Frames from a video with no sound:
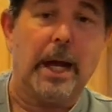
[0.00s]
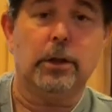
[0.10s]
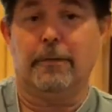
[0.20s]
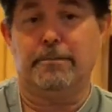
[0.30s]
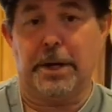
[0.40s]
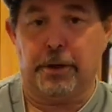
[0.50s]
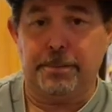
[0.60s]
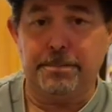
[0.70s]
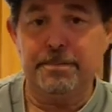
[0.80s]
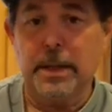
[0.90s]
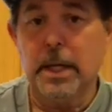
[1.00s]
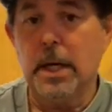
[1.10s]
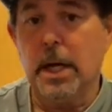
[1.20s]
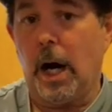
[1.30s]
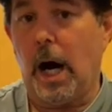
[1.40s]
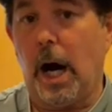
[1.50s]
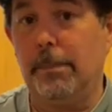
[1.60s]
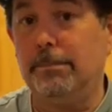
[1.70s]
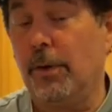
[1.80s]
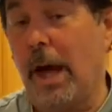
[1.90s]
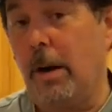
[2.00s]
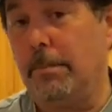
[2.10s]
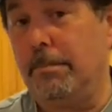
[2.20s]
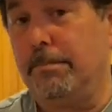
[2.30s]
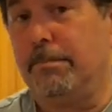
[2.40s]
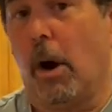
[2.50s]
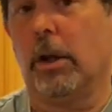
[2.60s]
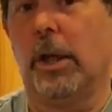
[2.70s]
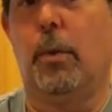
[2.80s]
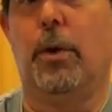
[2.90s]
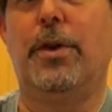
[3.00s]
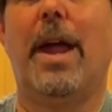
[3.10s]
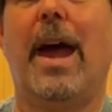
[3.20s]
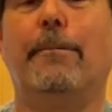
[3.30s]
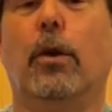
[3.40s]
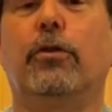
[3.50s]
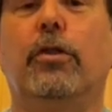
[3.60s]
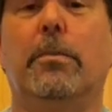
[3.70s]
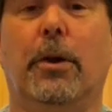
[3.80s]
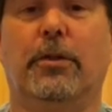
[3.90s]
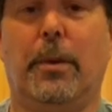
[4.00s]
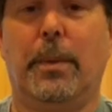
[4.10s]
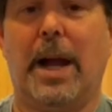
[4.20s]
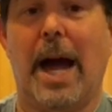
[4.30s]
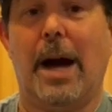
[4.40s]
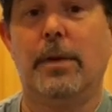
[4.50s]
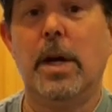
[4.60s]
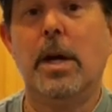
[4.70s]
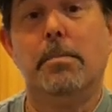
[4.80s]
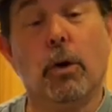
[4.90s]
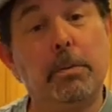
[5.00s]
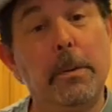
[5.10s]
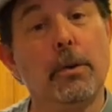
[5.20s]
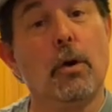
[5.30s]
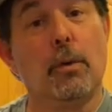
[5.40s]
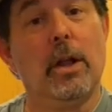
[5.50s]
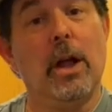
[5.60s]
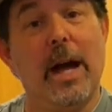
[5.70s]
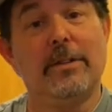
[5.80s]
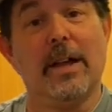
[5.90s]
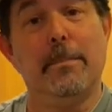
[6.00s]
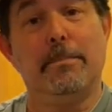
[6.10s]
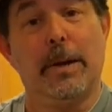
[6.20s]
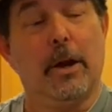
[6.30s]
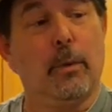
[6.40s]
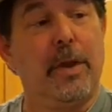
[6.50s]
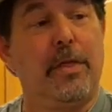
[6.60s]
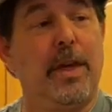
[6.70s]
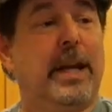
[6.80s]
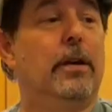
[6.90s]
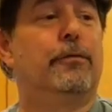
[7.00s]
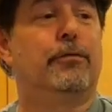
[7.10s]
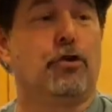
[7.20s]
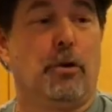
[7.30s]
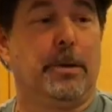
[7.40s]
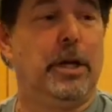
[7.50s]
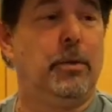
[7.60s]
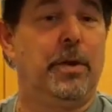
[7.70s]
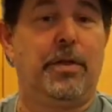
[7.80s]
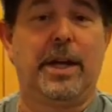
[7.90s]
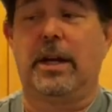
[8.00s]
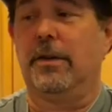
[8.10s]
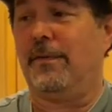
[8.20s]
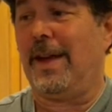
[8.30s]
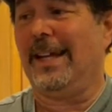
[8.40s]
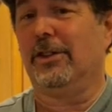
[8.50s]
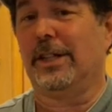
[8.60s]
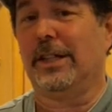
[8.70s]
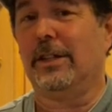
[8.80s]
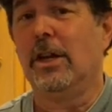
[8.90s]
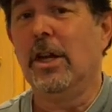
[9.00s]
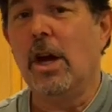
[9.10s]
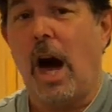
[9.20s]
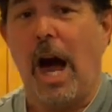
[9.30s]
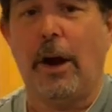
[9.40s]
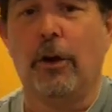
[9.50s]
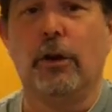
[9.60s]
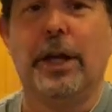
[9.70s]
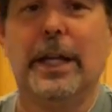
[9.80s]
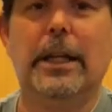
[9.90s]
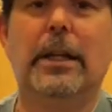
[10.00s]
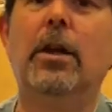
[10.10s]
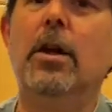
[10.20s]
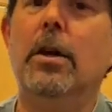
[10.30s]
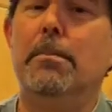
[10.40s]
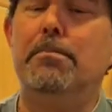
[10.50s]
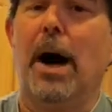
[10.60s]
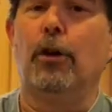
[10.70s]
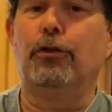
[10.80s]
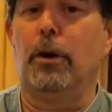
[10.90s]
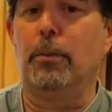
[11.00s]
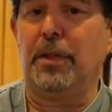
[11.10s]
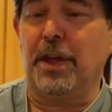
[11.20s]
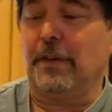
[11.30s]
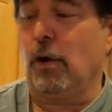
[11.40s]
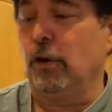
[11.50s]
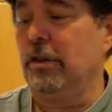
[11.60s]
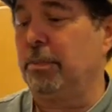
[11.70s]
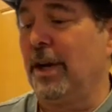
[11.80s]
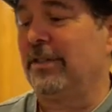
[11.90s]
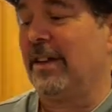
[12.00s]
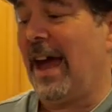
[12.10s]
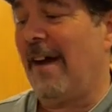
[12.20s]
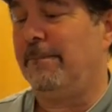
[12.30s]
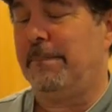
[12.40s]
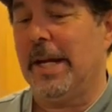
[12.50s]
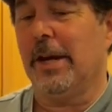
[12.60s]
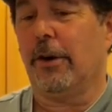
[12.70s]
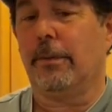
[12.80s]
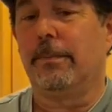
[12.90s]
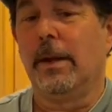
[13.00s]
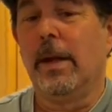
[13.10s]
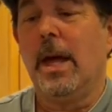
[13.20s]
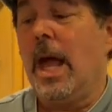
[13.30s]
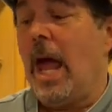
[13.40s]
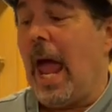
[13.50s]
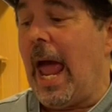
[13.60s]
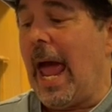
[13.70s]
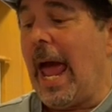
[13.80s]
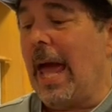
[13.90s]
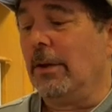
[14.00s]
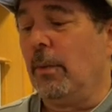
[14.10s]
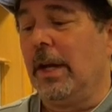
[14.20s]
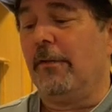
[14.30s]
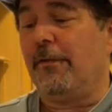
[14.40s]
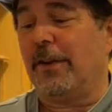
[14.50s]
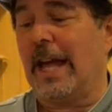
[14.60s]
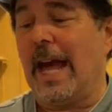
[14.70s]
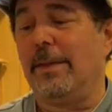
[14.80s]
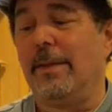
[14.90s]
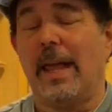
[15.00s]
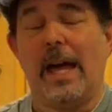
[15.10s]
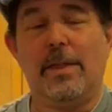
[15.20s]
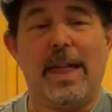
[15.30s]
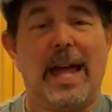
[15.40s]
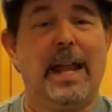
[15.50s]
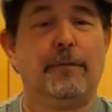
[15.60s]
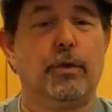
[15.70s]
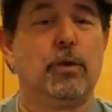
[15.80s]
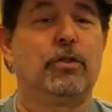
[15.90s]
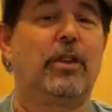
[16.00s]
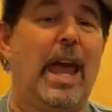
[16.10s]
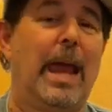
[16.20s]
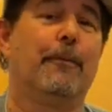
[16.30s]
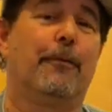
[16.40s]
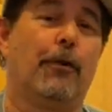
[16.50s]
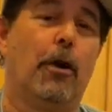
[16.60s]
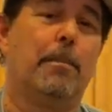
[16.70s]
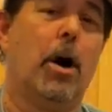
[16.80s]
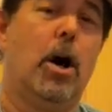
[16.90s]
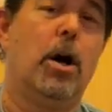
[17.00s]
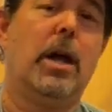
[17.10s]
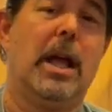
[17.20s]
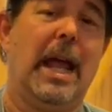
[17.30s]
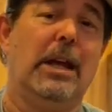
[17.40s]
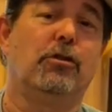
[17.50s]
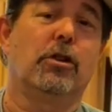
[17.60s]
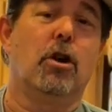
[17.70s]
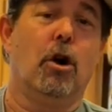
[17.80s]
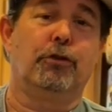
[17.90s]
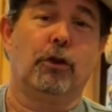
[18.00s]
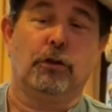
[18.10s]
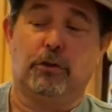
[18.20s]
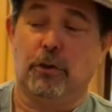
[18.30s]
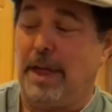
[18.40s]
I love beer. Without barley, we wouldn't have most of the beers that we have. Most people don't realize that. Beer, we think of Germany, we think of England, Ireland, Belgium. We think of all these places that have beer, and we forget that that influence came from Asian culture.